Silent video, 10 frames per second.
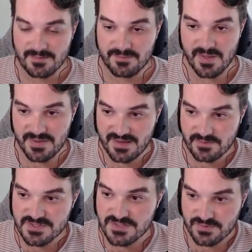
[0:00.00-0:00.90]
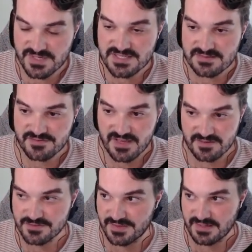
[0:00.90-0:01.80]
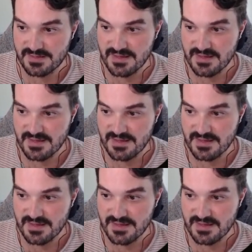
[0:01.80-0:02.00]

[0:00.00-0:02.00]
Maybe that was the reason for everything.